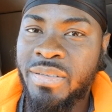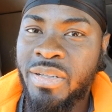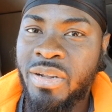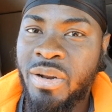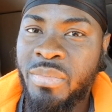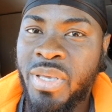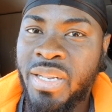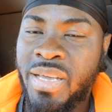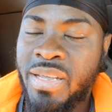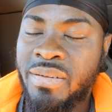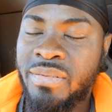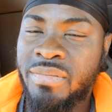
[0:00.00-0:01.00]
You know what I mean?
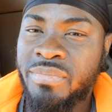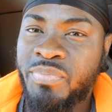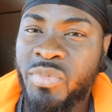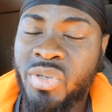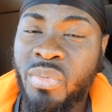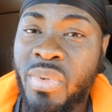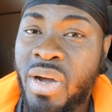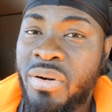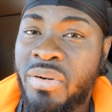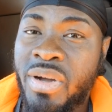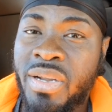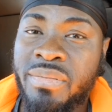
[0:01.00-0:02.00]
And
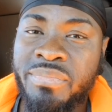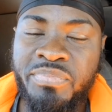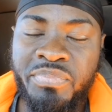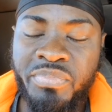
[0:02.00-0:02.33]
tomorrow and